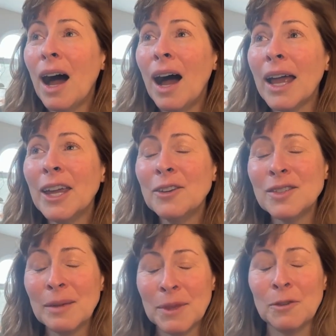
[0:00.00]
here's
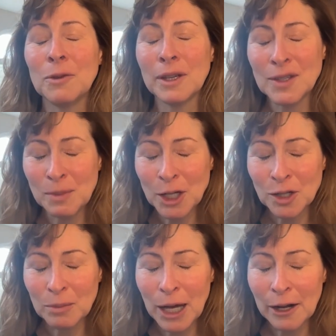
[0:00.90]
something really
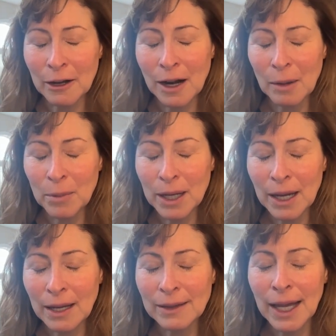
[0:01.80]
special about our
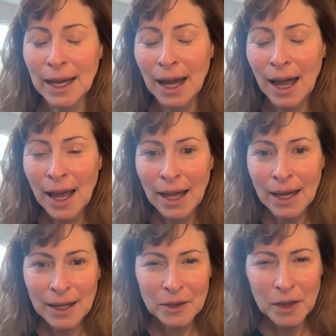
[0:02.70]
company. Like,
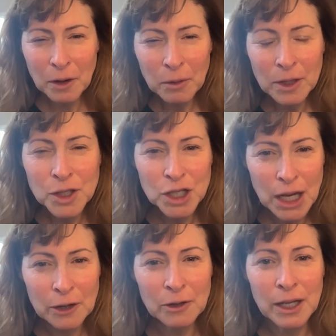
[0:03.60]
there were
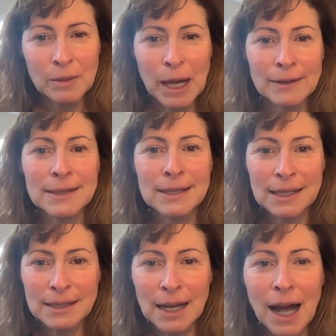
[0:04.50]
generally about
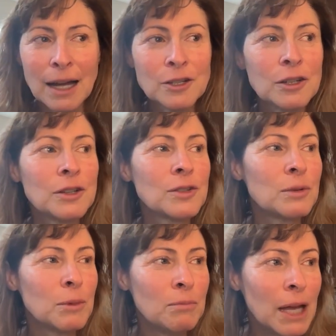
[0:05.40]
6 doctors or
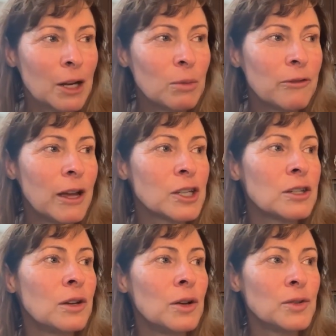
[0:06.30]
medical
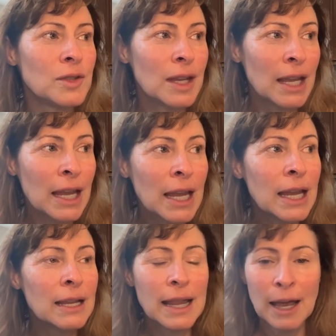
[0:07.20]
professionals
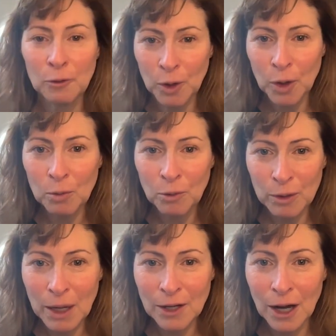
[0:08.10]
in that room
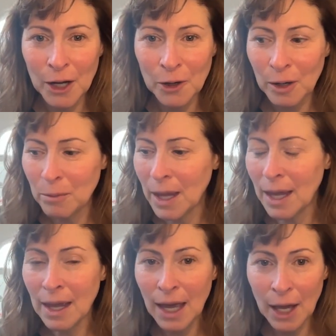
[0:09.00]
with my daughter and
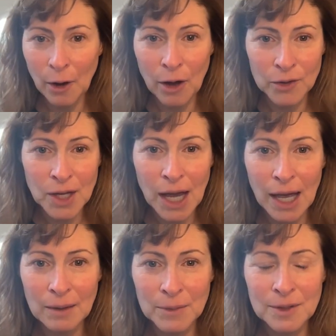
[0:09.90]
me at all
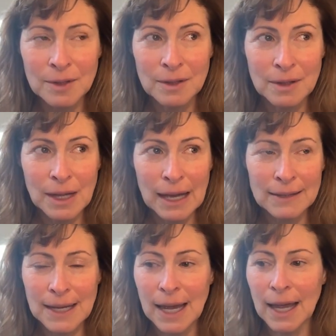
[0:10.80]
times that
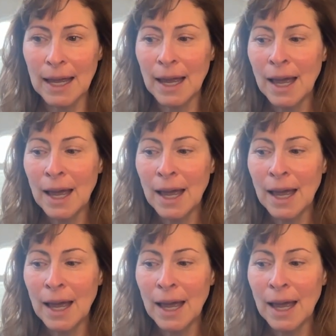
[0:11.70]
day.